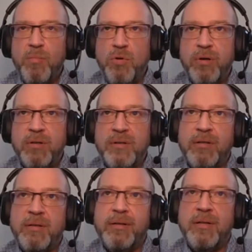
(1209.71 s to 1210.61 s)
They are
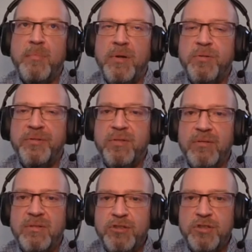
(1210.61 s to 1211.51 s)
more
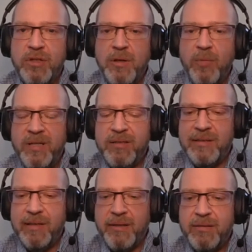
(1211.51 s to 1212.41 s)
about the
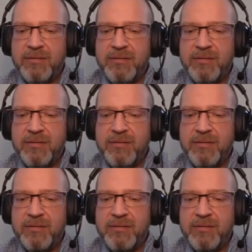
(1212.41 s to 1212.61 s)
traditional ways,